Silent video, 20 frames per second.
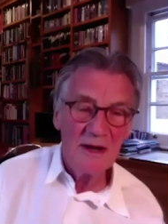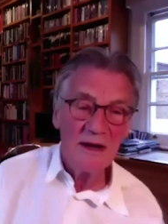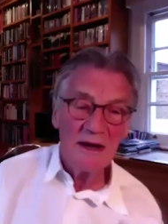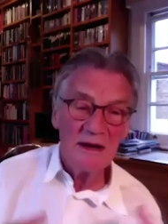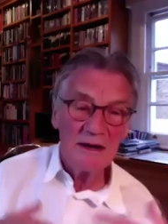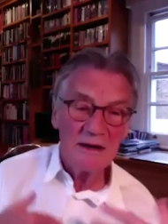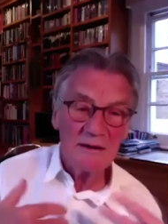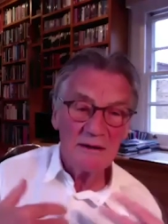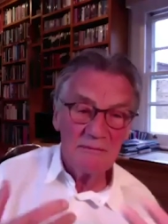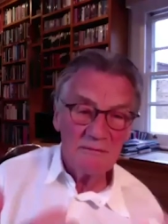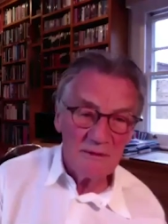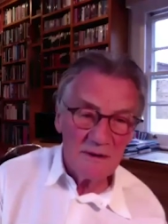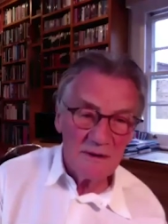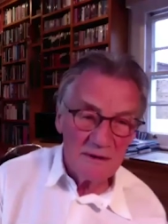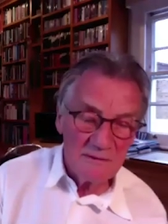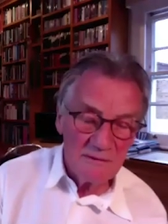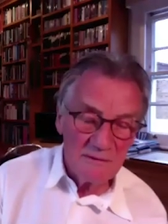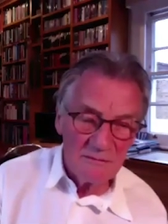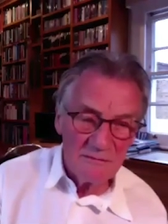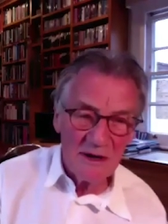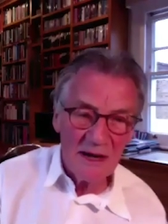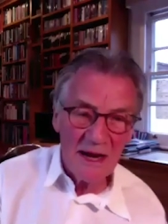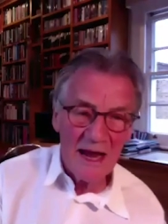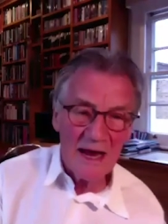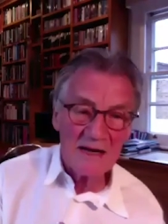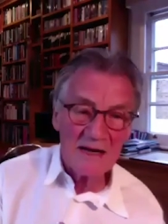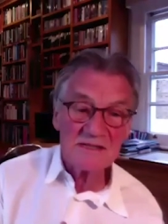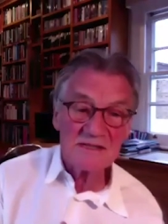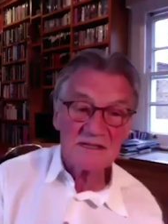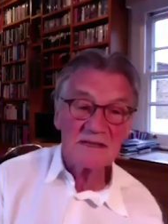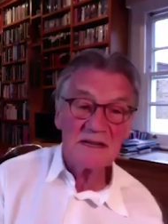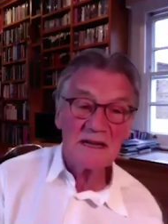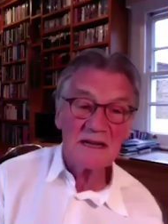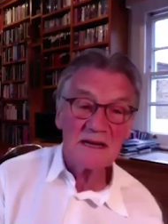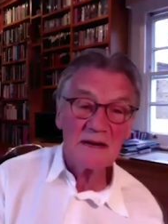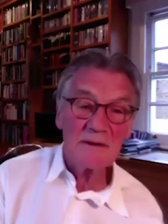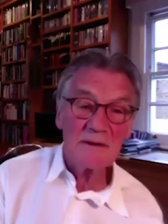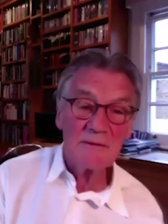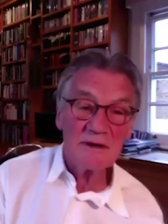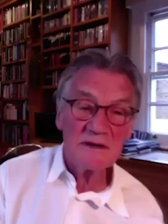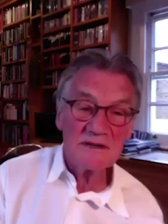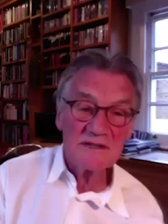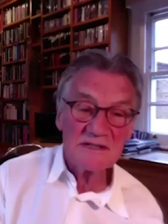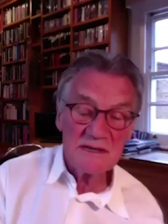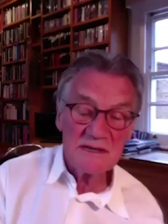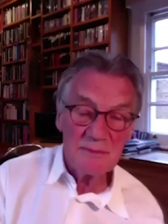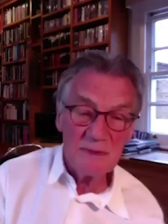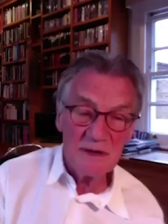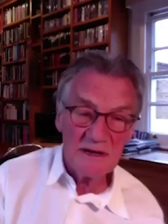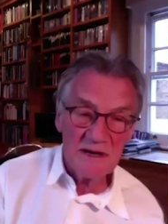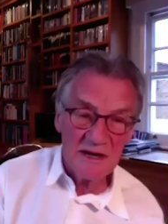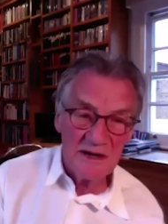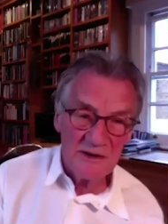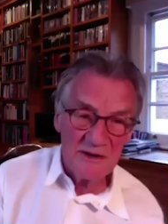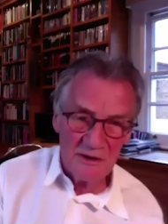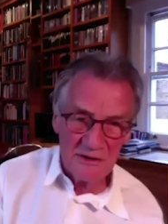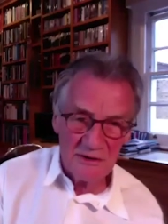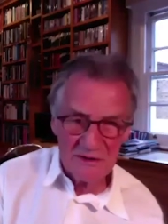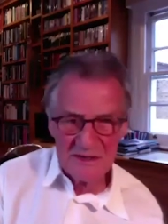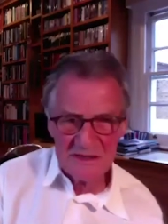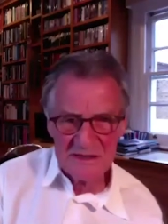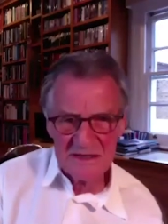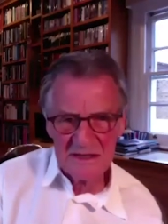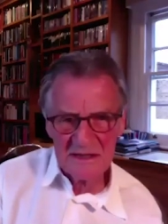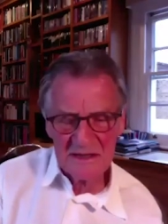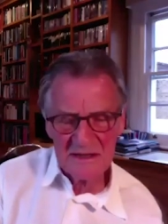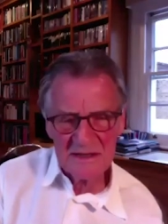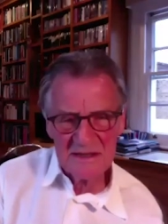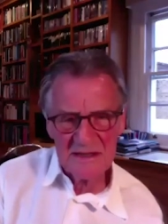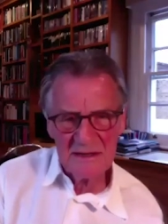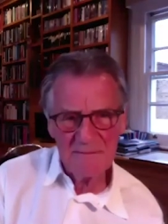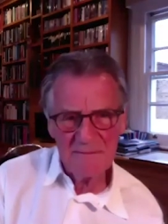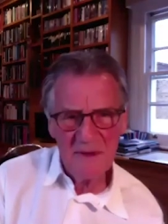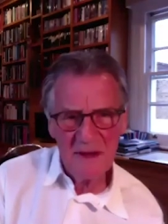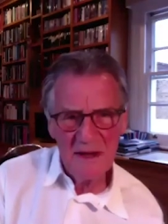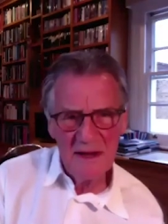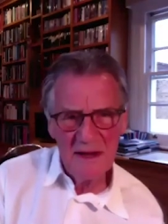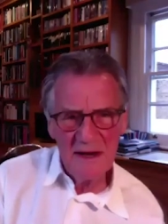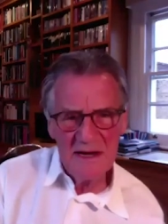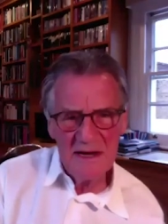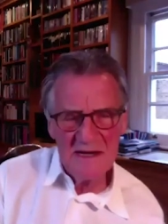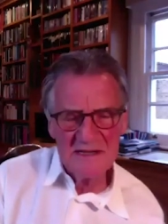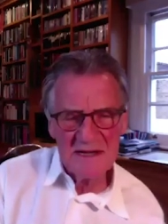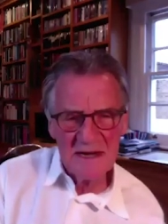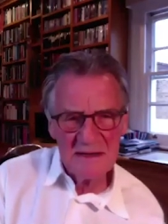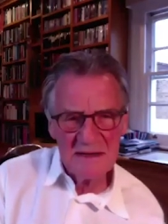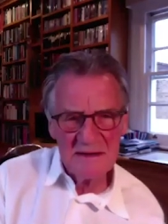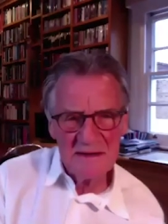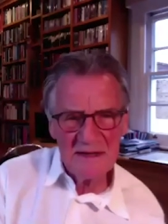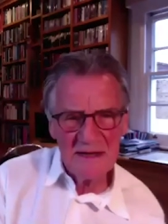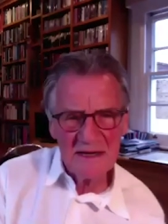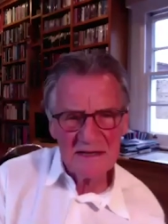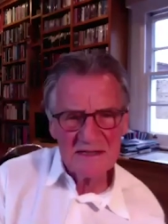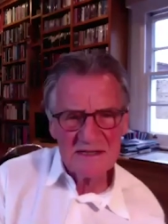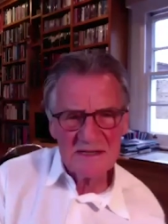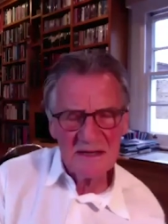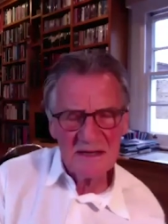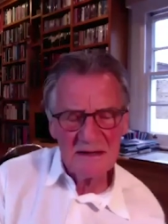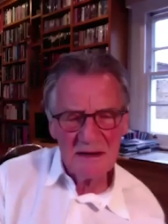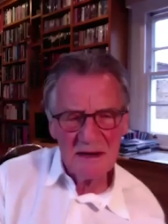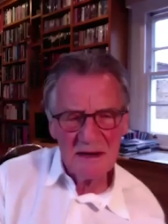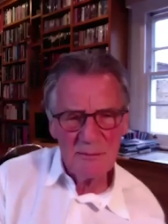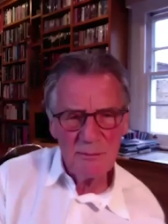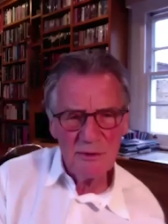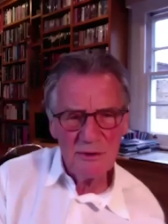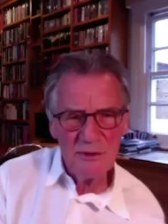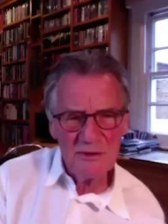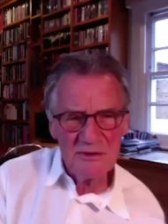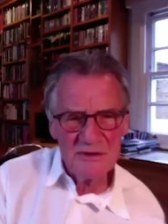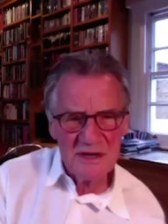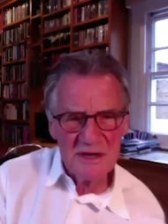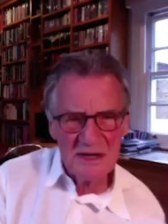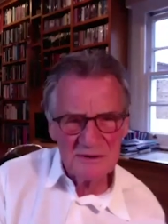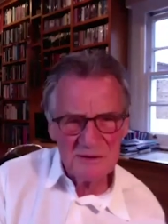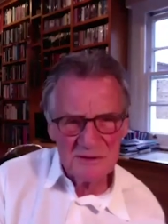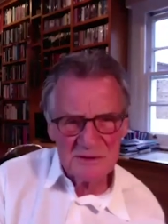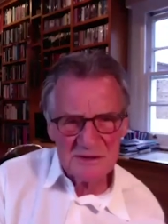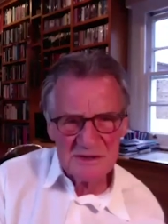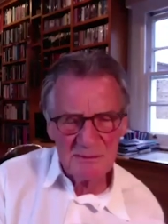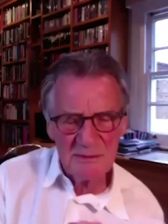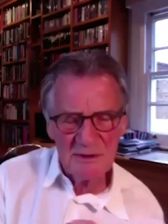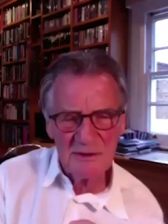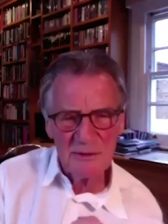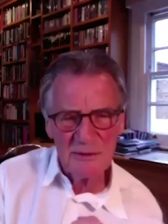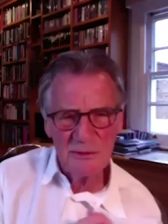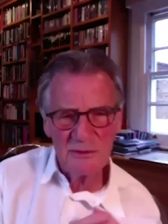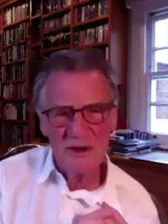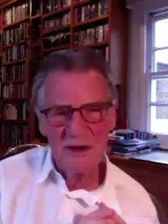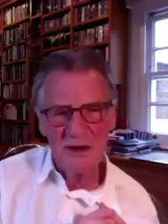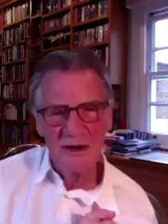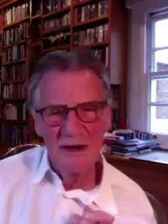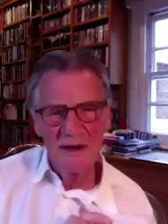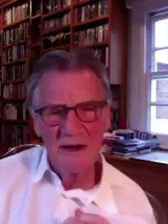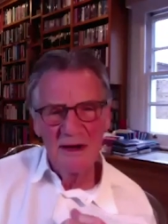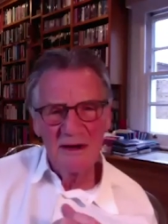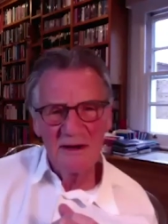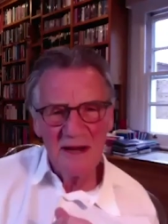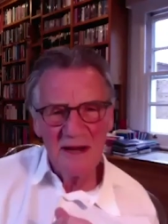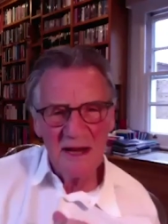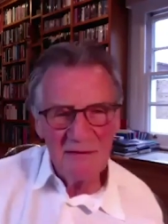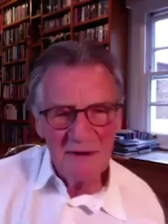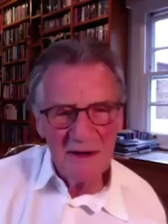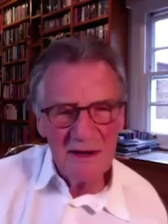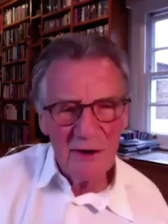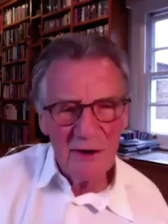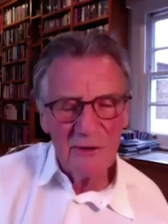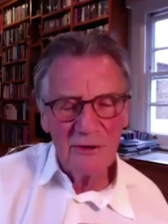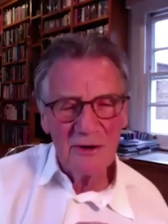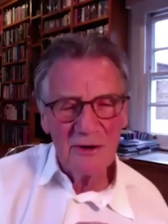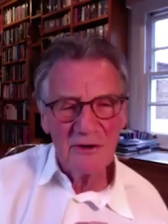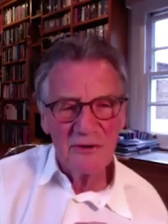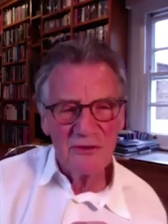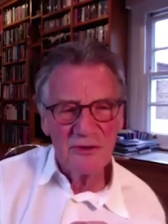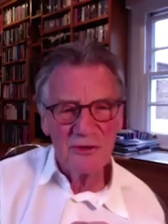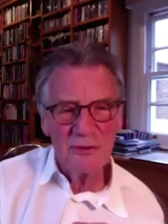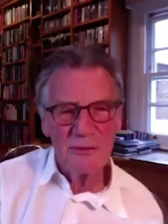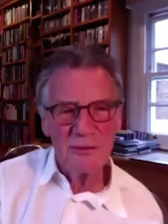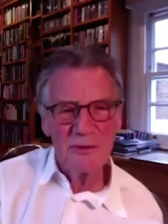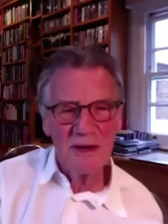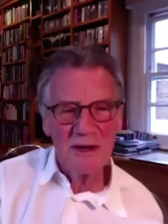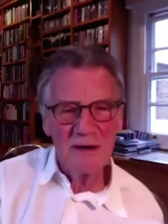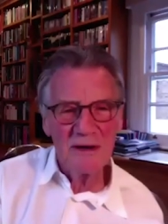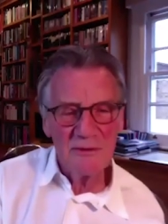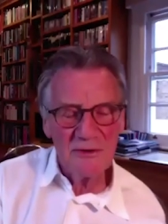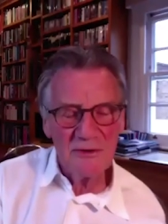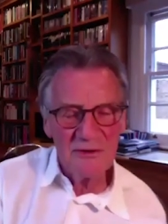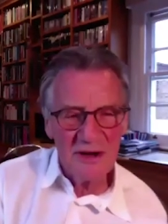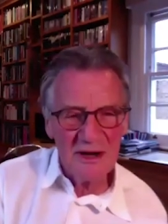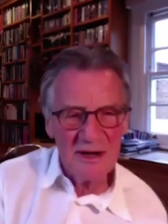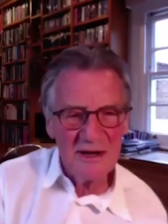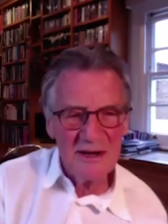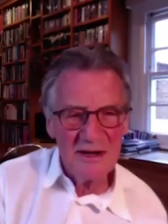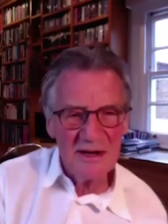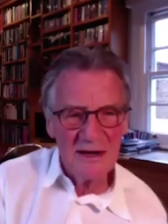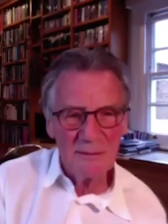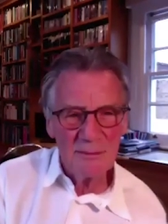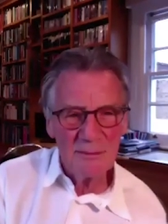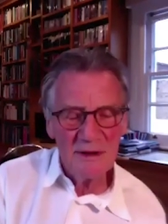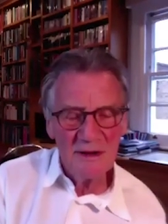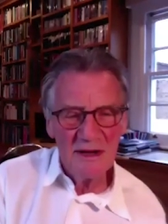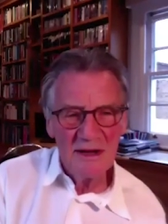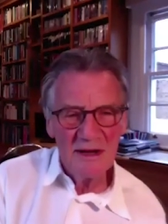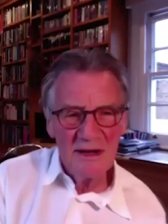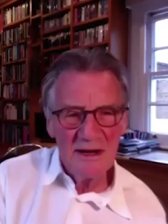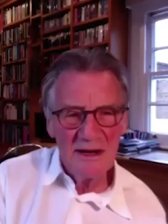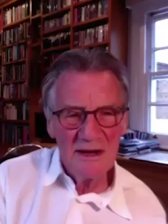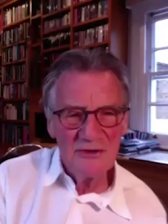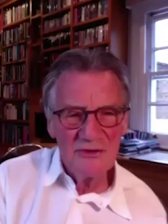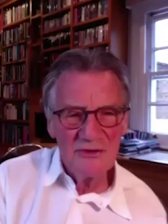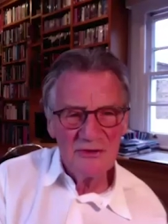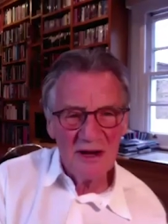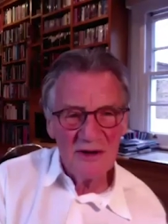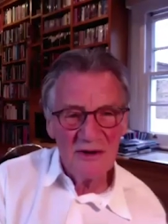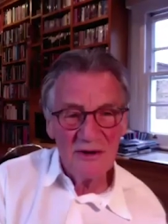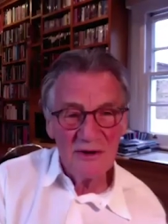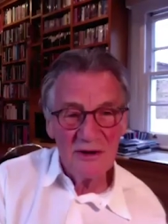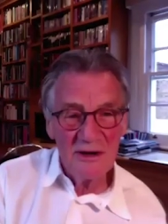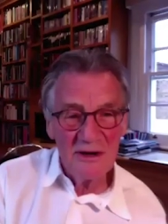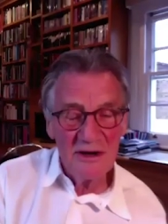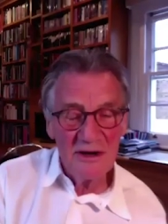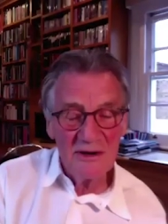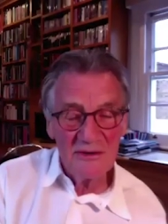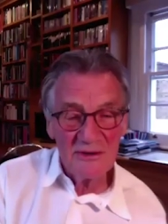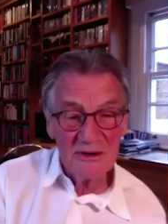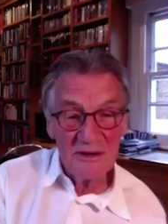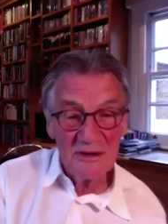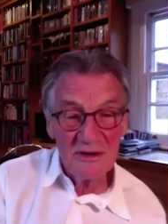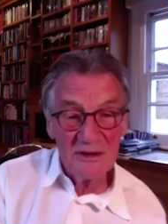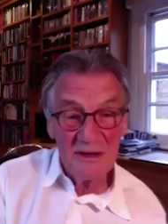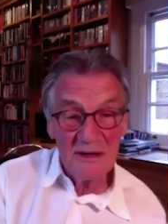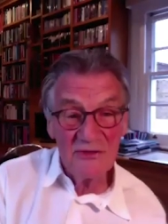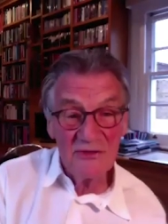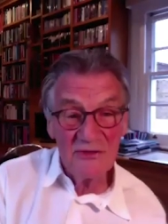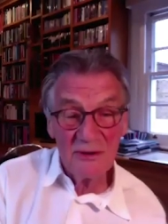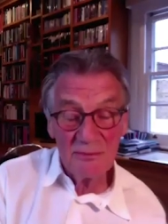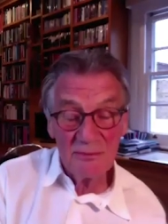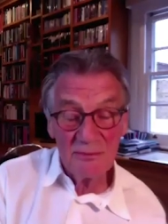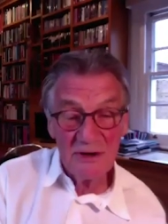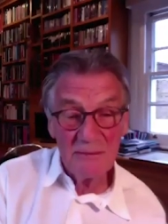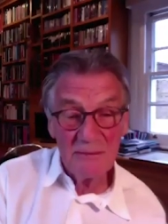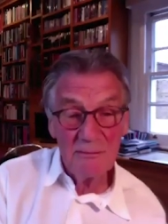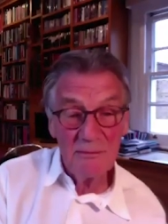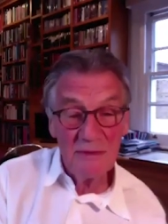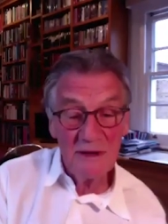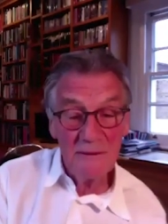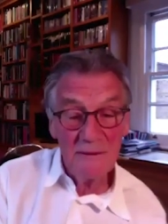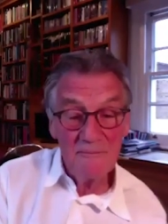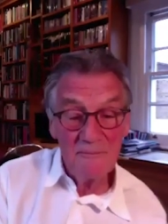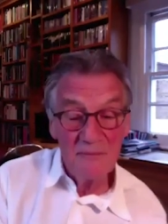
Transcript: and it, I relaxed. And then I went to see my cardiologist, and um, he said, Yes, I'll, I'll, put you in touch with someone called David Lawrence, who will go and tidy up inside your heart. And in September